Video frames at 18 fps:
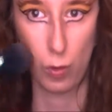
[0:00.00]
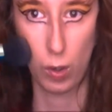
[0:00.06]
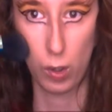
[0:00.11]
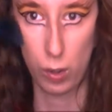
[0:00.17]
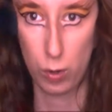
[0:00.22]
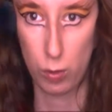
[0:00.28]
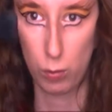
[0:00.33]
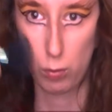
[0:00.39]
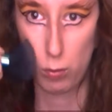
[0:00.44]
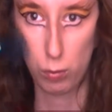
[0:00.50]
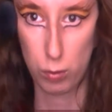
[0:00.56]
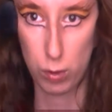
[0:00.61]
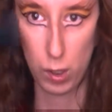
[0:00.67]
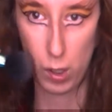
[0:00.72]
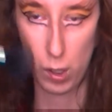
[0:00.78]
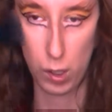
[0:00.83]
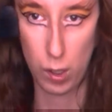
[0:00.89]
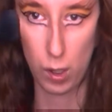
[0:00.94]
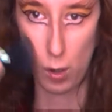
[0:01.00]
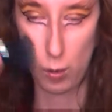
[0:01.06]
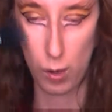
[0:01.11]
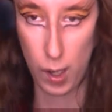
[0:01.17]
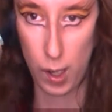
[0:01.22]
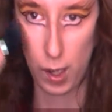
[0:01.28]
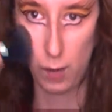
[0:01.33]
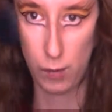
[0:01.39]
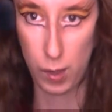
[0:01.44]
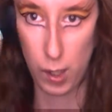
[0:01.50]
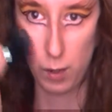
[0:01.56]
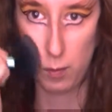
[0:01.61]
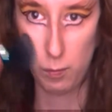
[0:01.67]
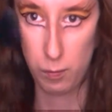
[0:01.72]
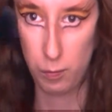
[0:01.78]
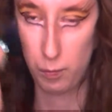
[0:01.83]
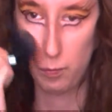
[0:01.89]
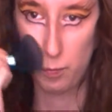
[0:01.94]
Going to really go heavy.